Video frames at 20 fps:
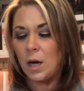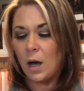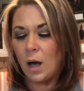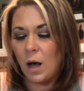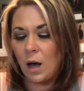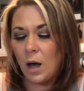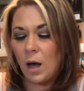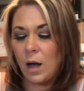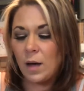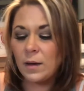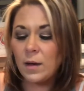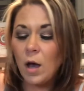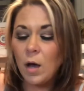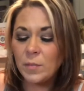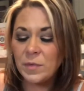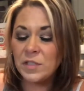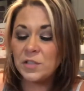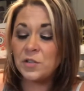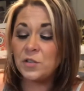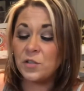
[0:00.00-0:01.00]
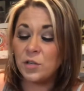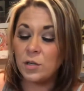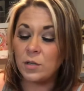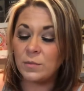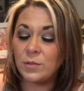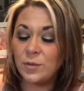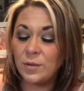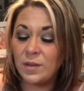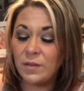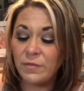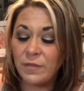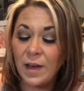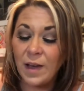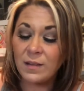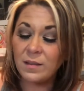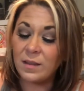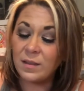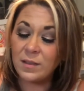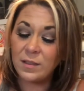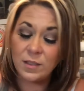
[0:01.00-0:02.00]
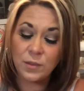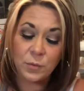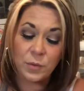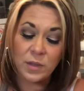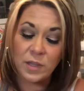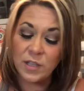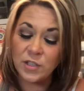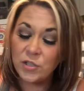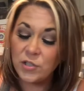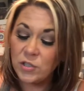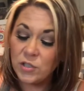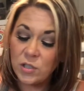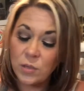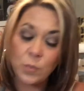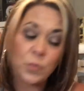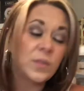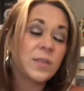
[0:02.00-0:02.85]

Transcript: Coming to terms with the fact that this relationship